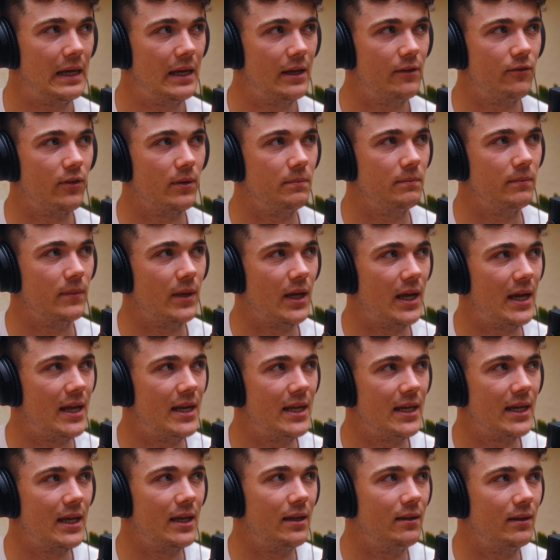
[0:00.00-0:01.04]
if I'm
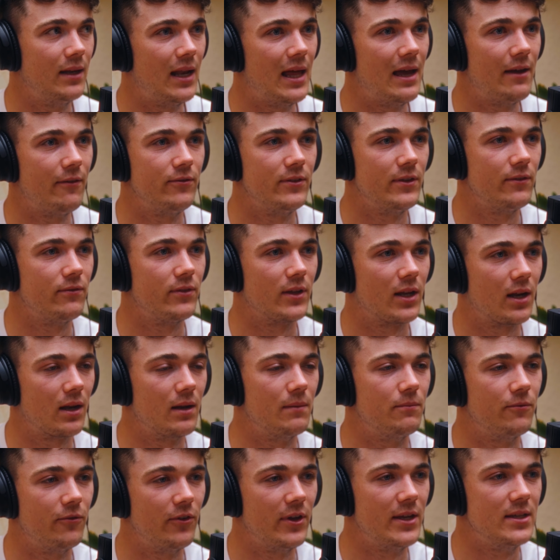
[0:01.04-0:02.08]
hitting it left, if the
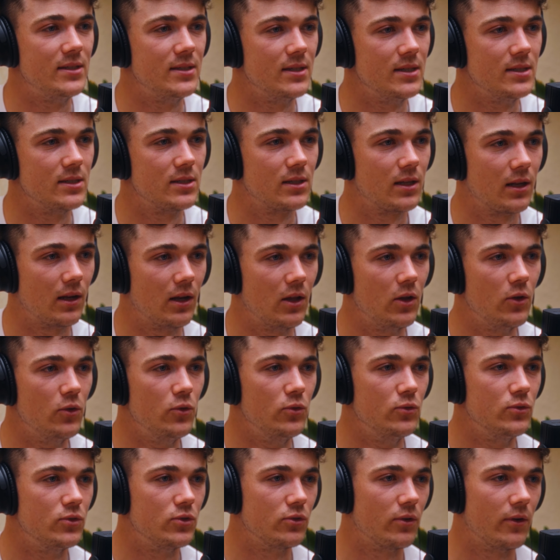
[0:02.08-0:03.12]
club face is
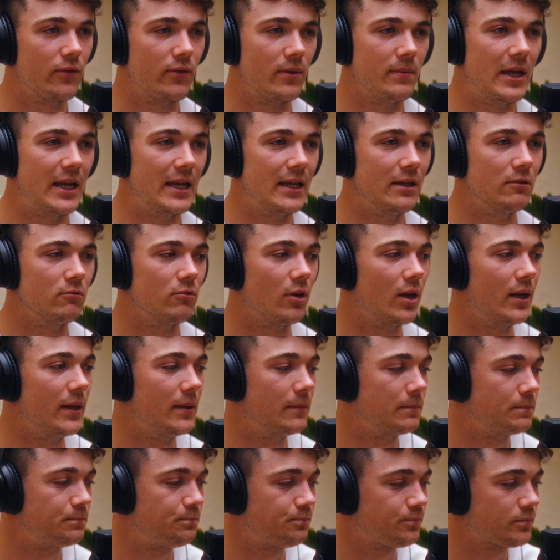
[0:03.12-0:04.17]
closed, or if I'm hitting it right.
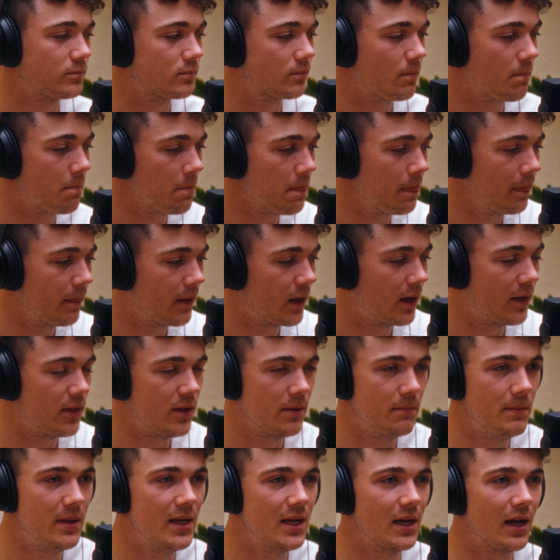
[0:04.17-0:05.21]
At
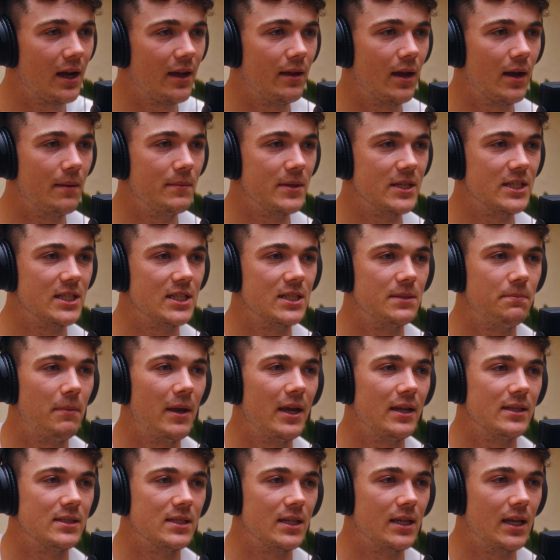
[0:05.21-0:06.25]
the minute, I, am
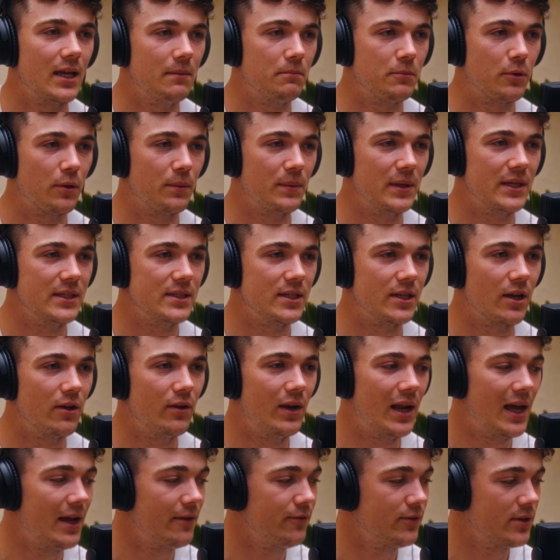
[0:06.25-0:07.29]
expecting it probably to go
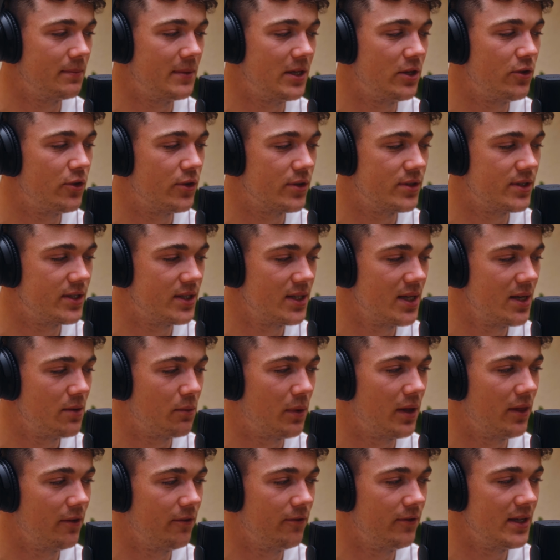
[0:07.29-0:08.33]
left. I mean, you can see
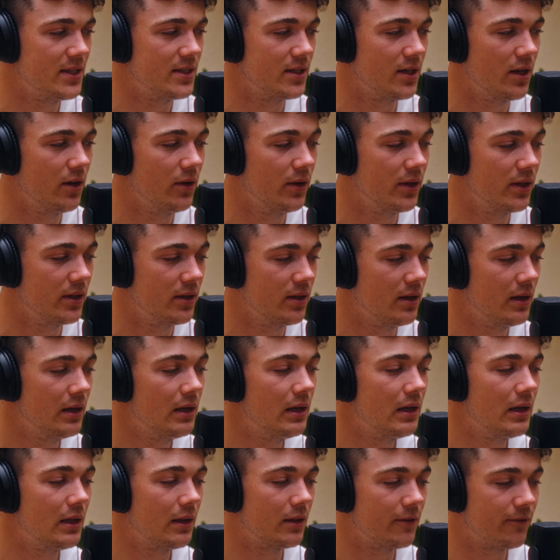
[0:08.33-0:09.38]
where the feet are going.
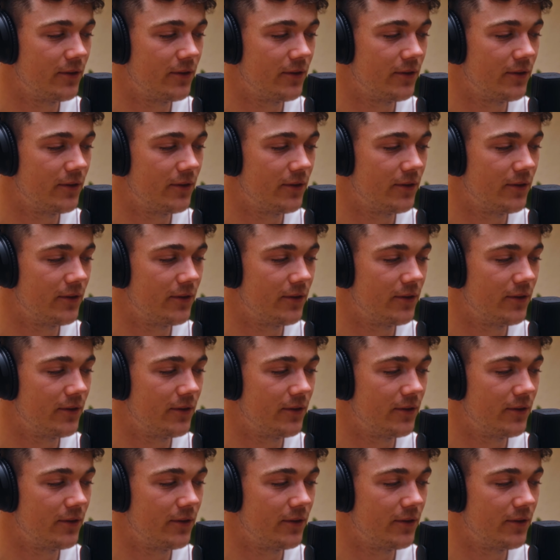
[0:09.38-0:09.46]
The